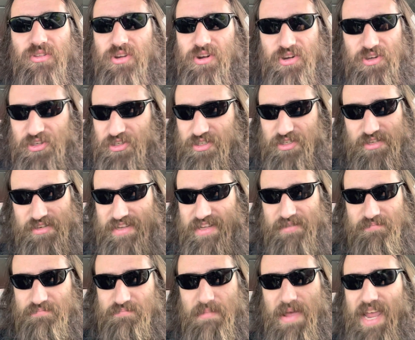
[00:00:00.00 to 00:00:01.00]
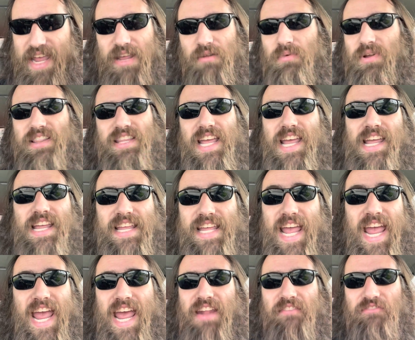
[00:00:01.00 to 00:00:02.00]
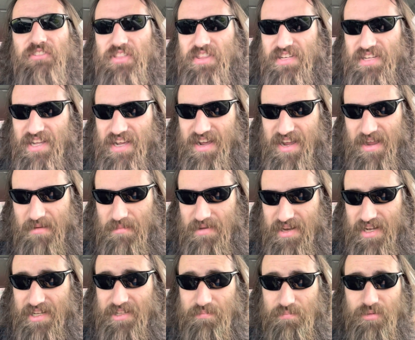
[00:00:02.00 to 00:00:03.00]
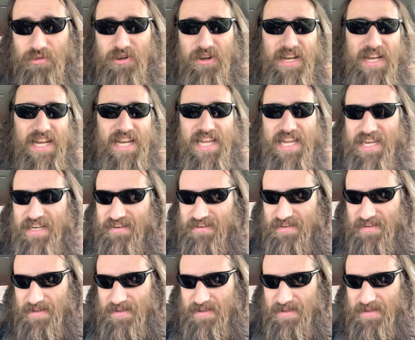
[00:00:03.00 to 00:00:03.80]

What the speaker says: They're just making what they can for the time, and it's pretty neat.